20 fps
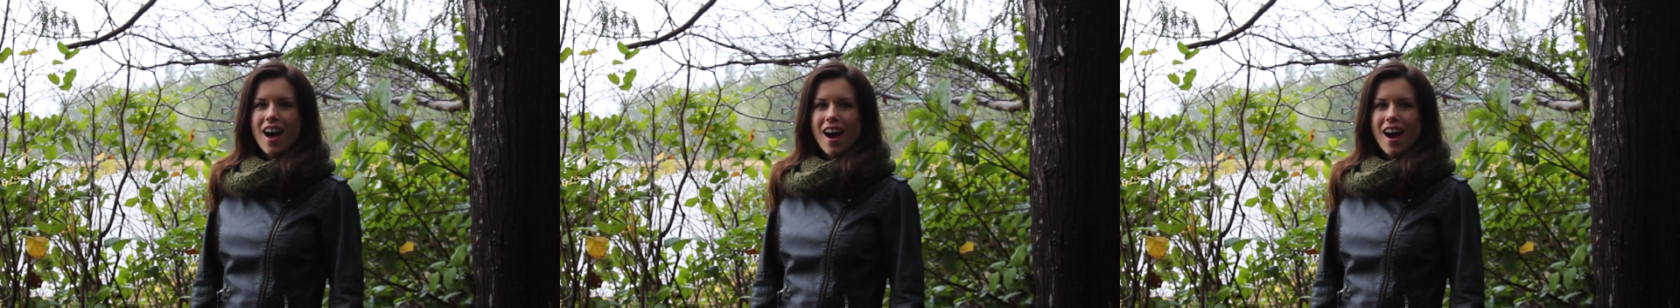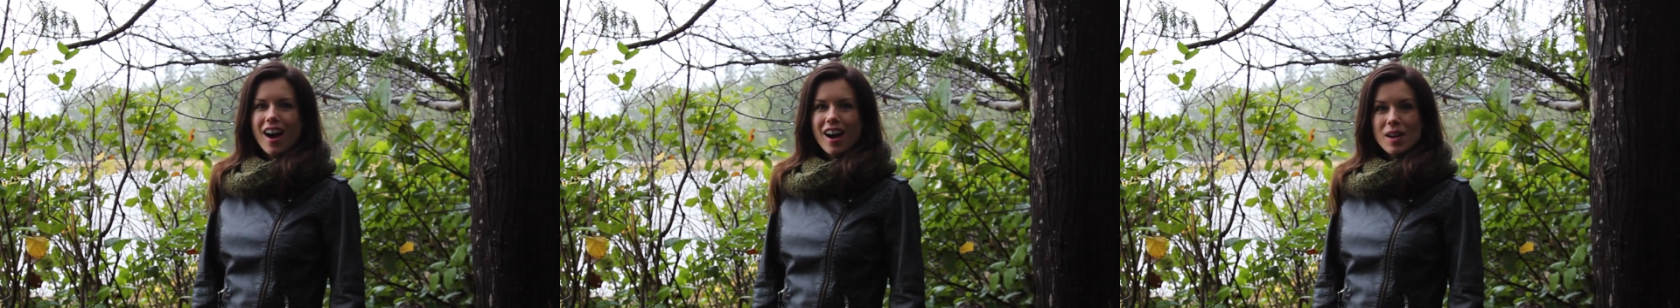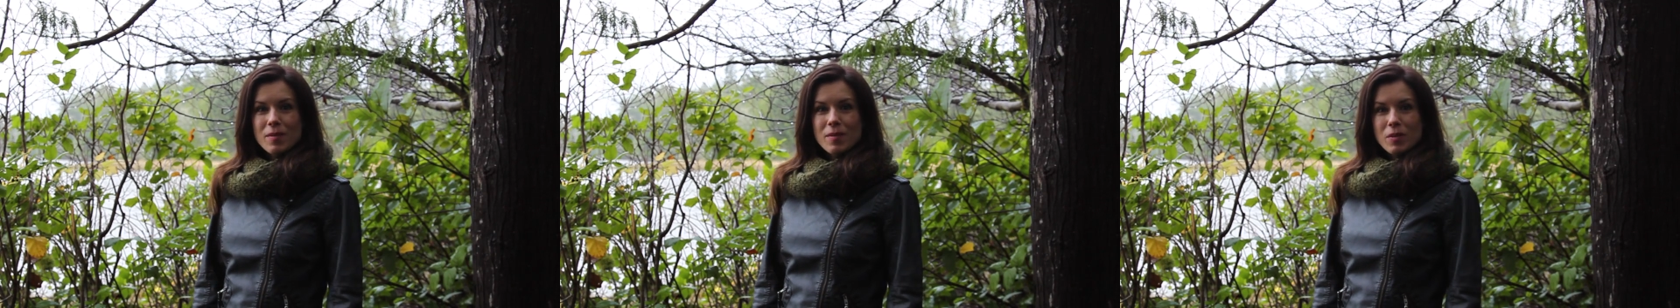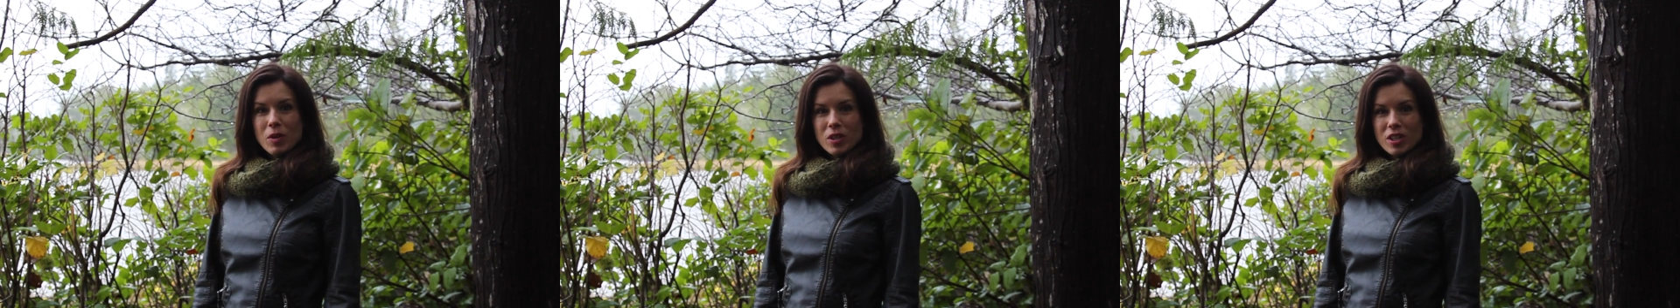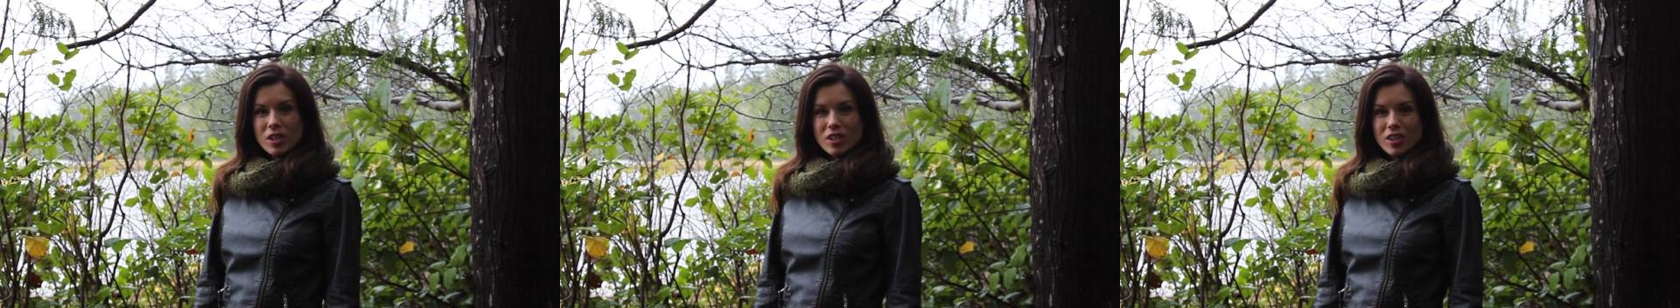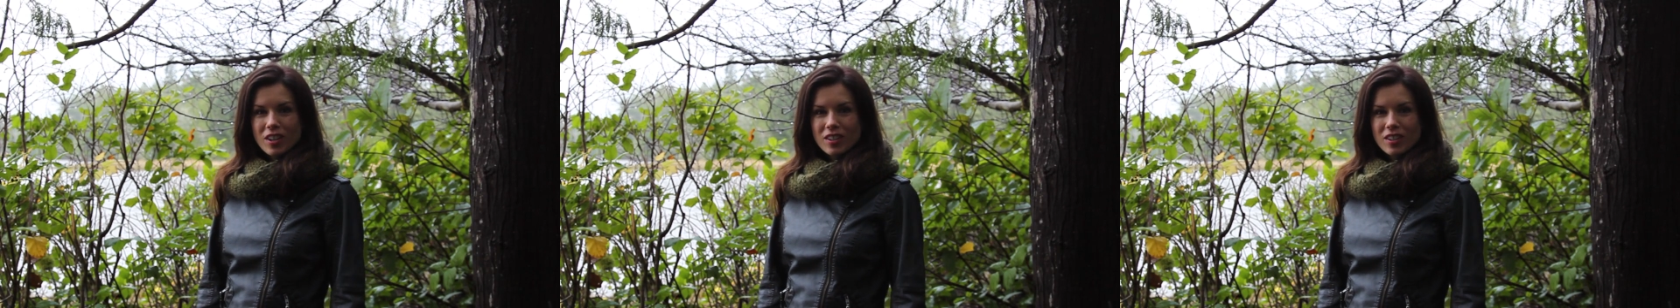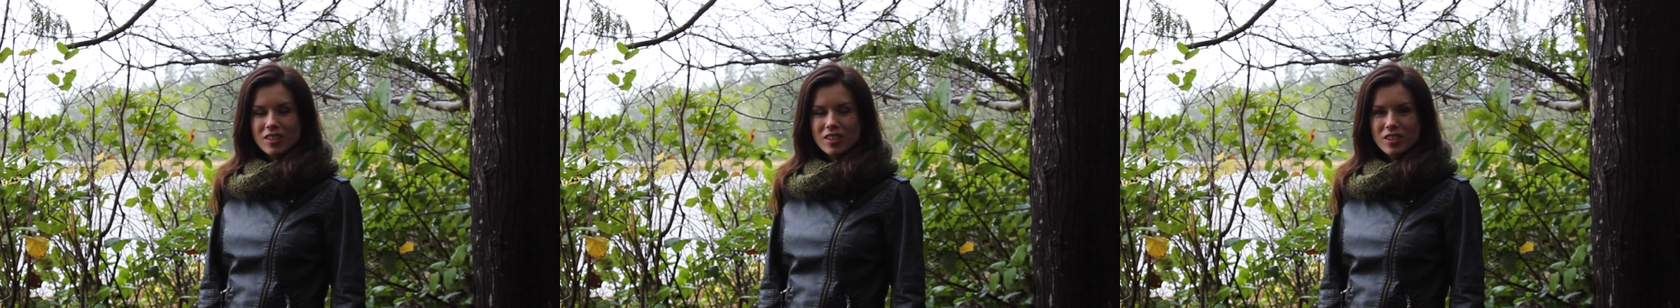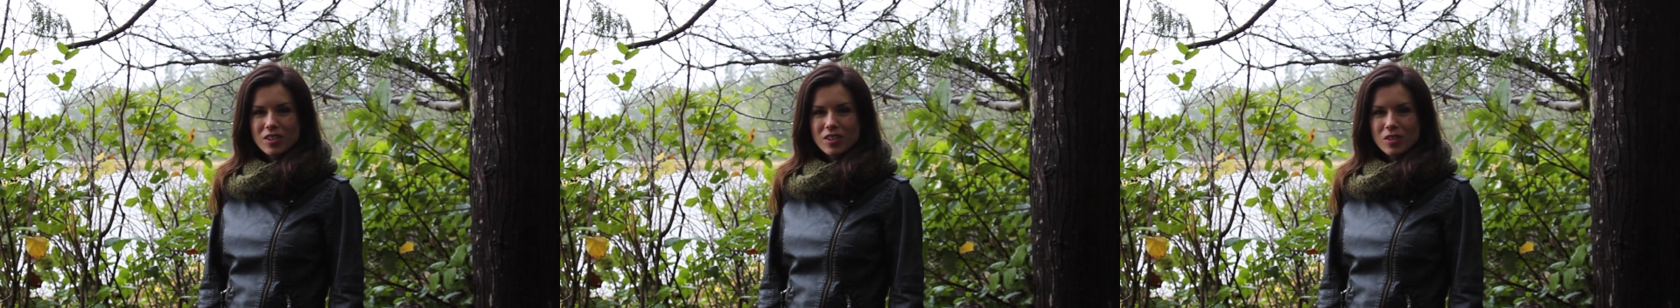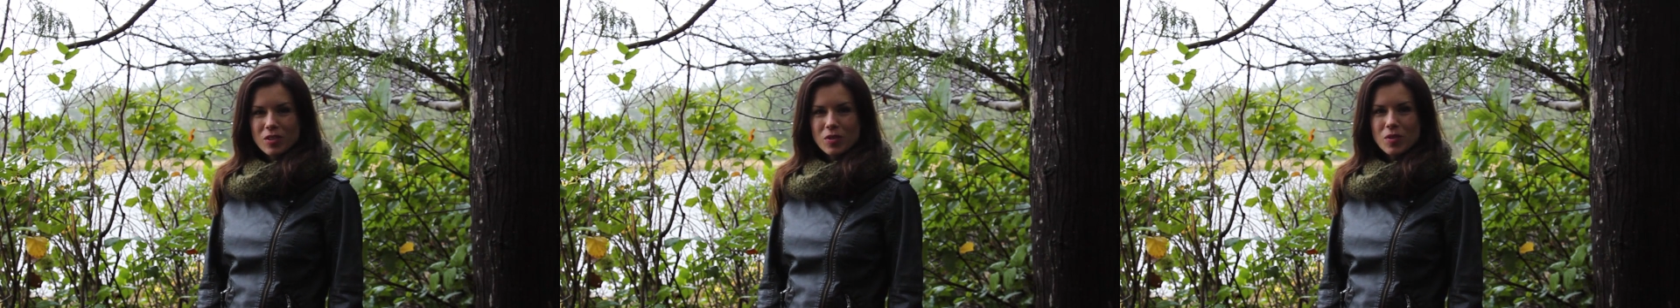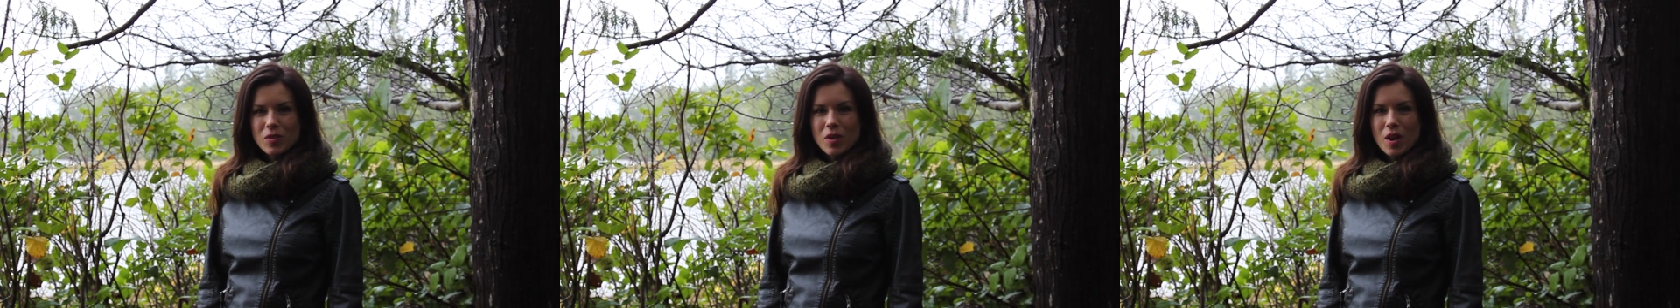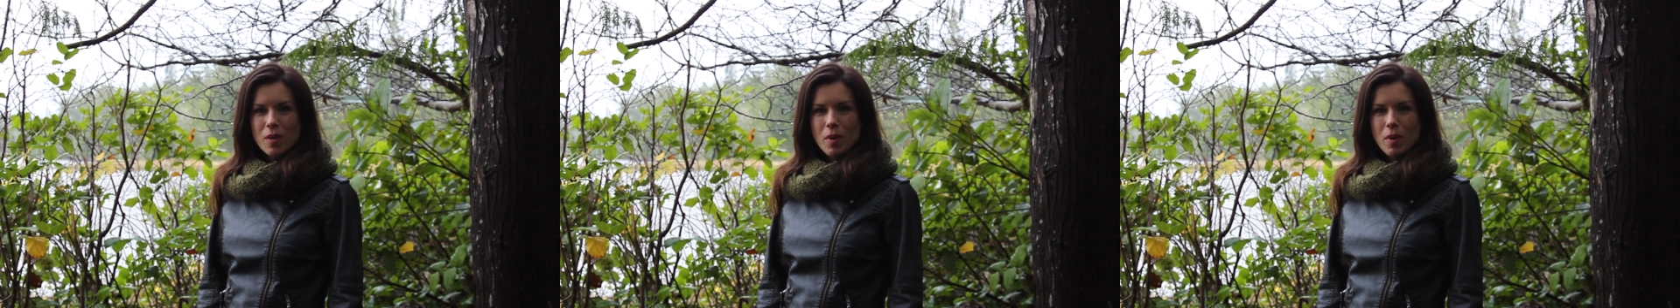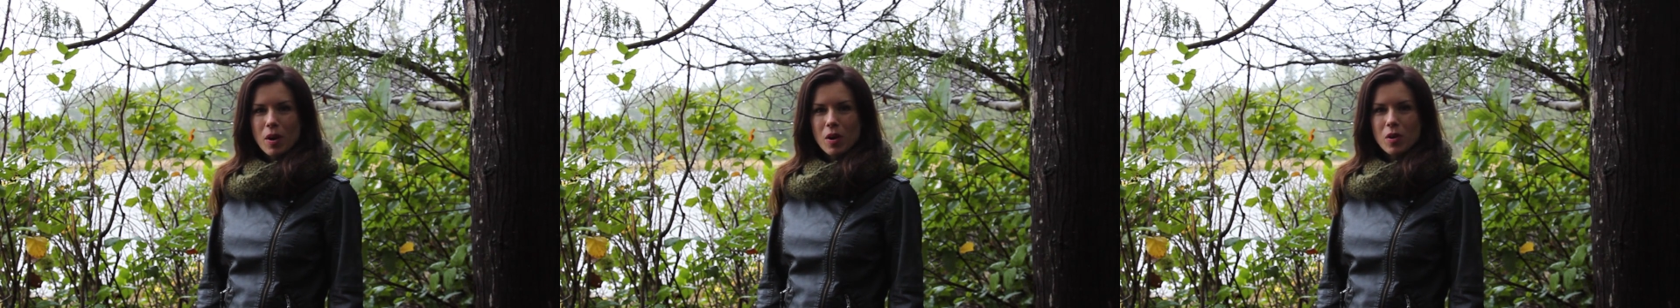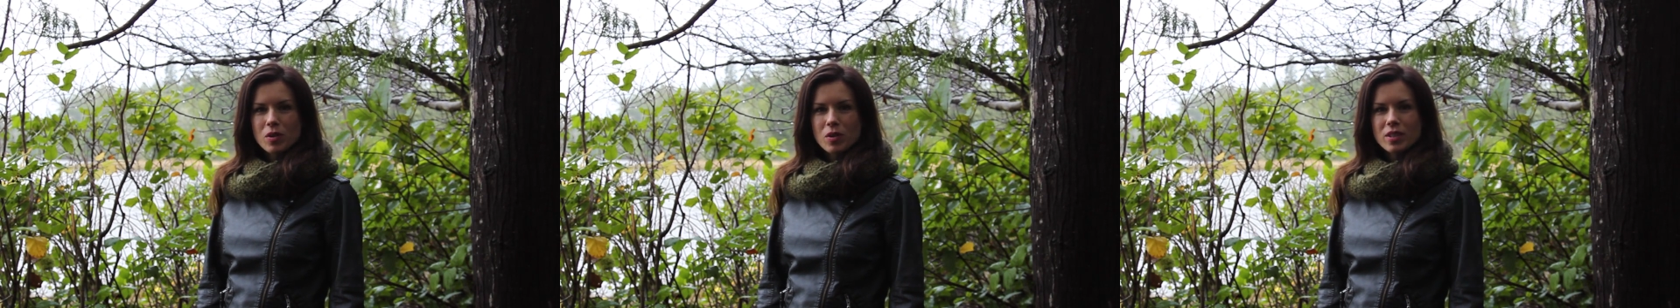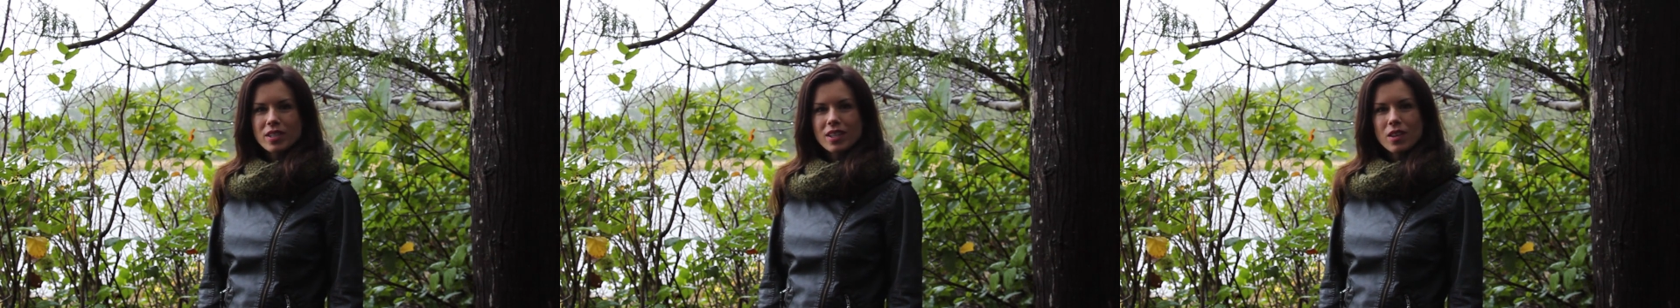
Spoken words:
I'm going to talk to you about